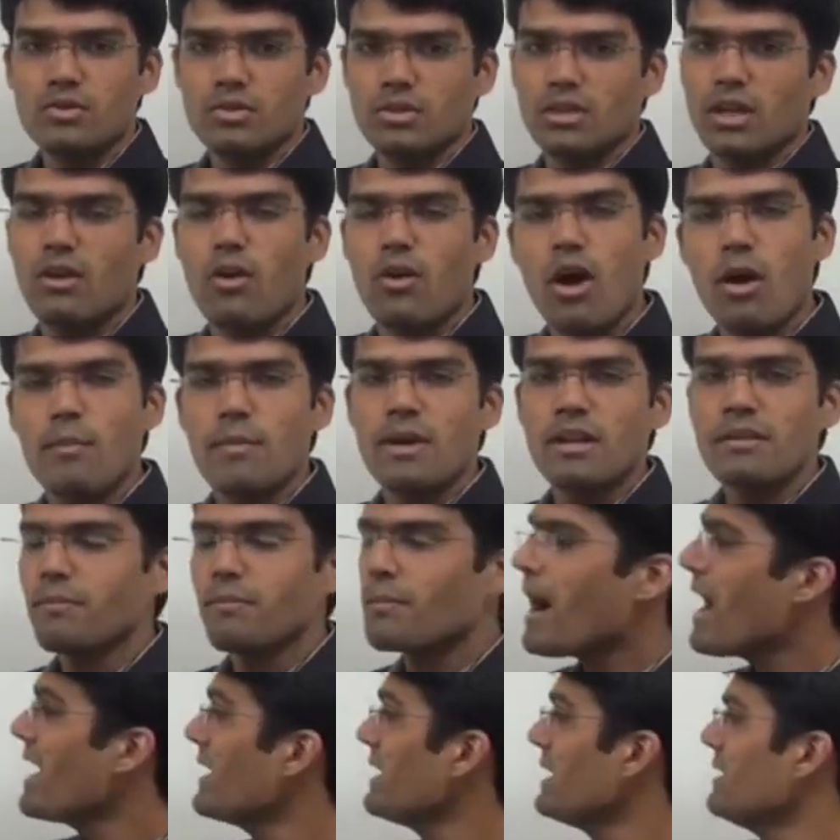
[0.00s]
So the common
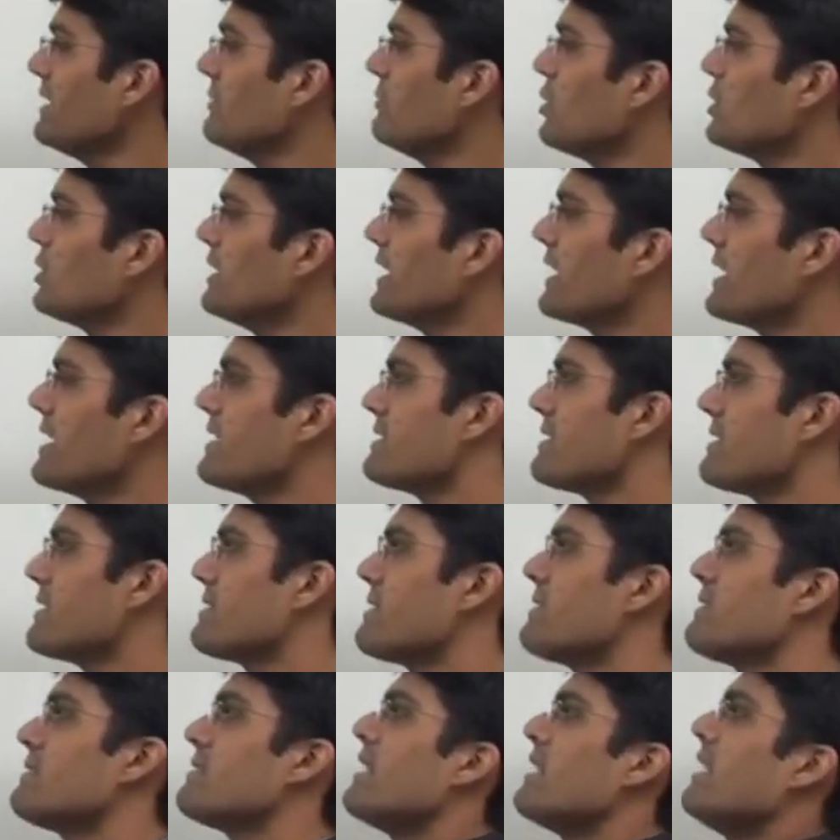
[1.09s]
part in both the
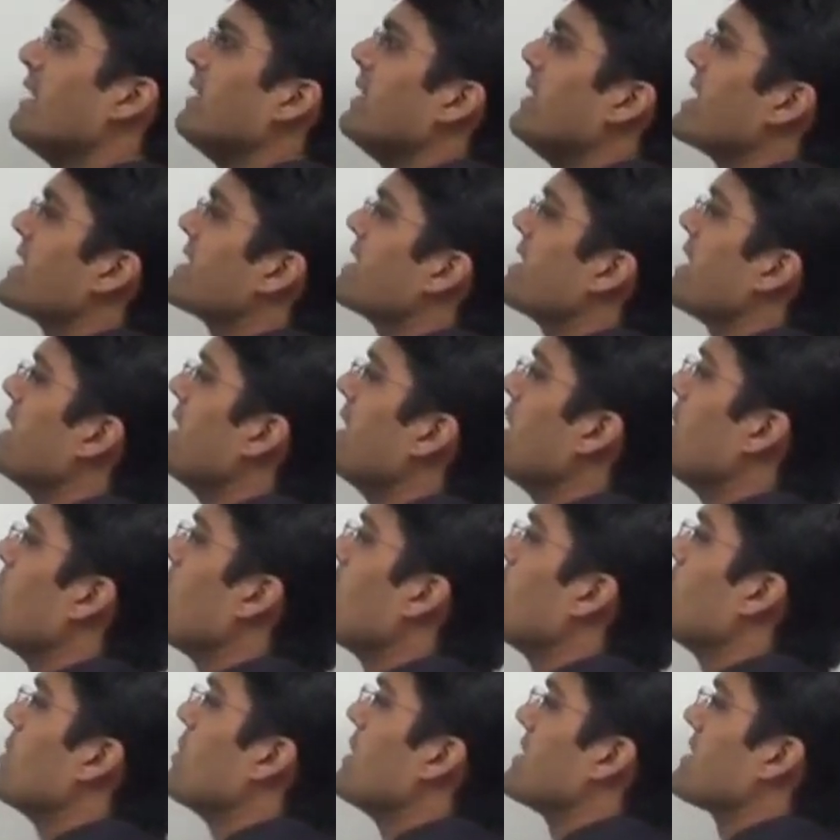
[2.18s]
cases is less than
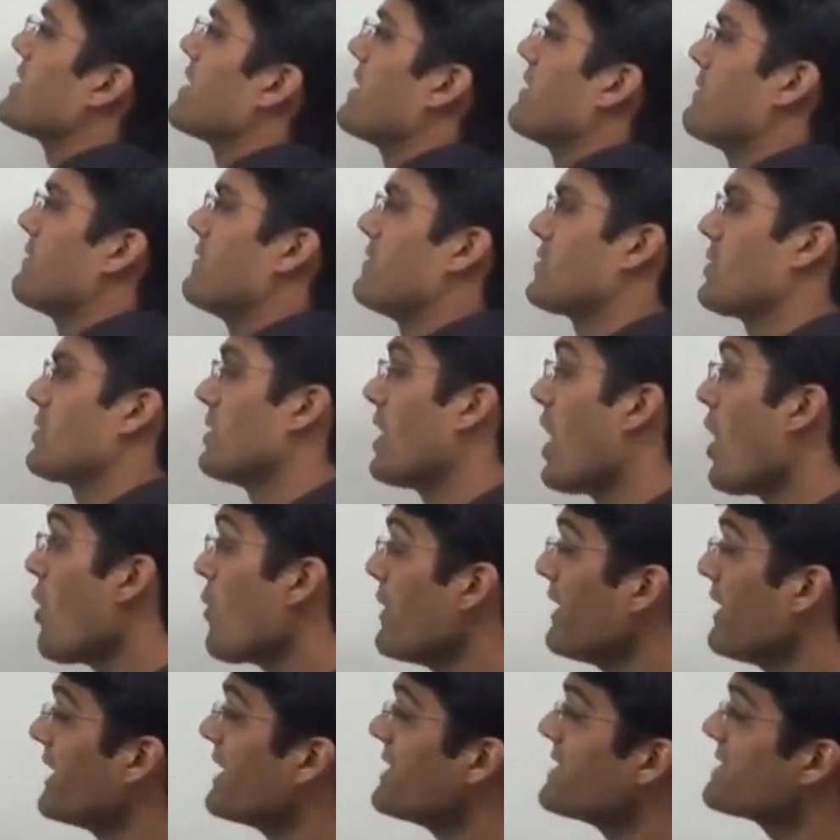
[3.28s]
equal to itself. So now
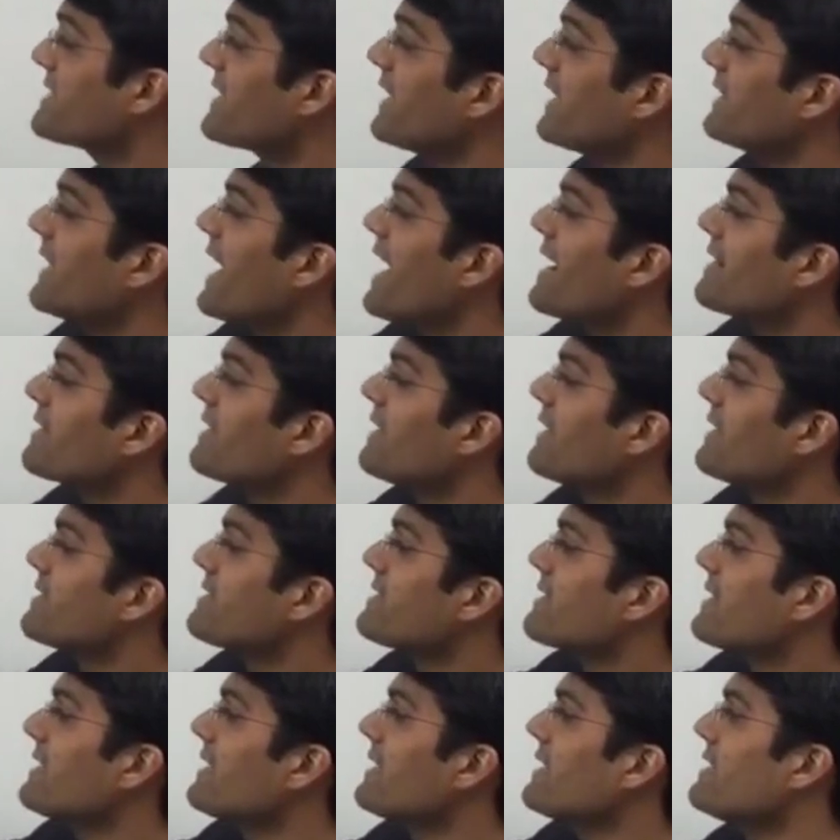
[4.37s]
we can say that
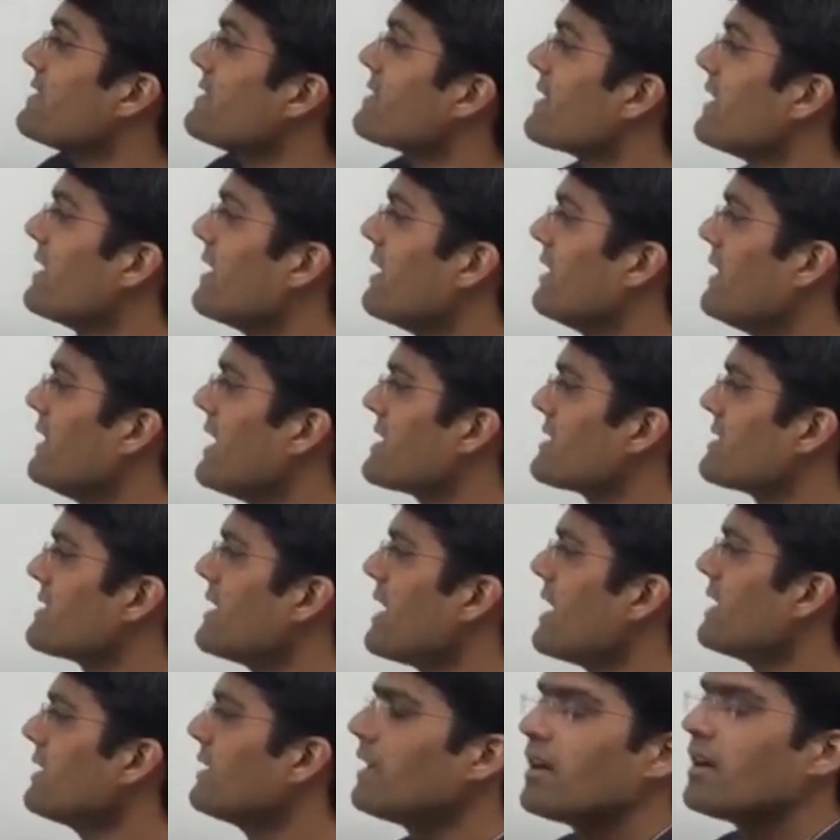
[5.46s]
C is less
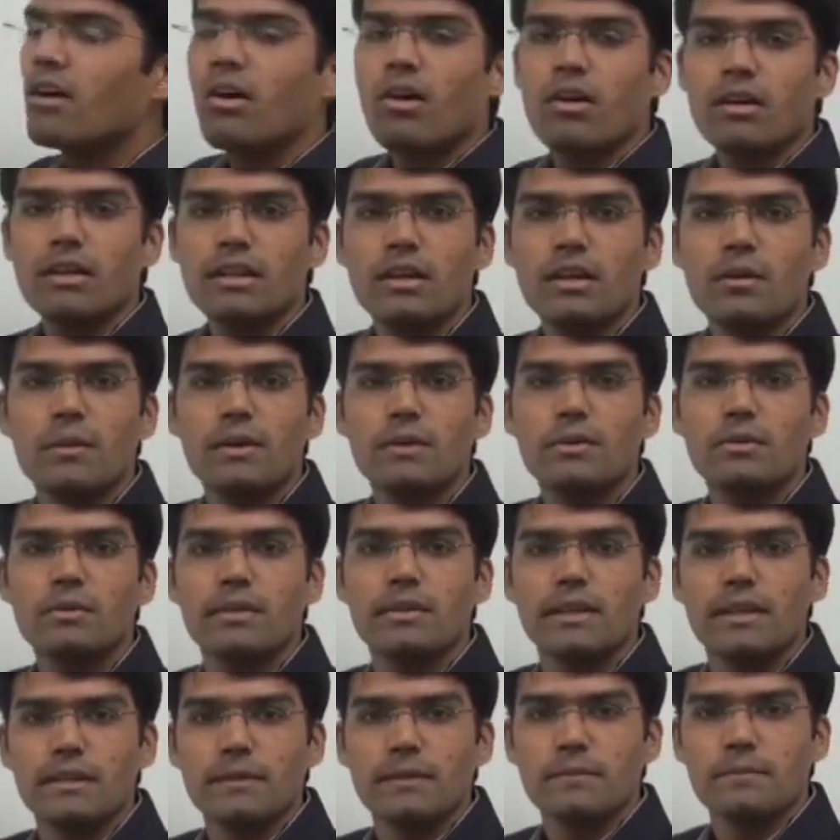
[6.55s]
than or equal
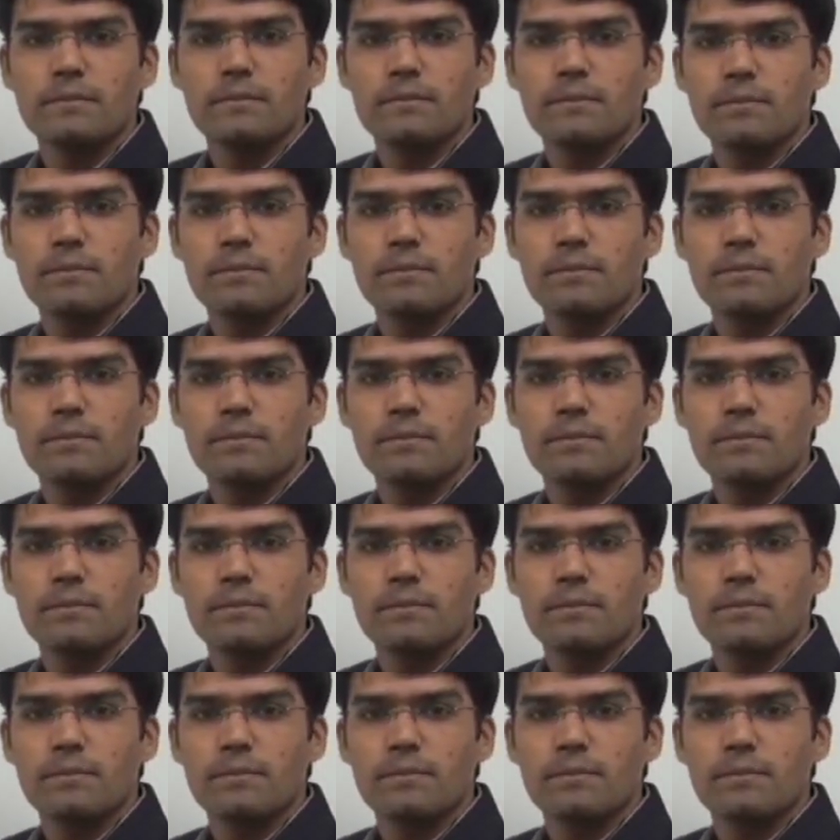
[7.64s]
to E.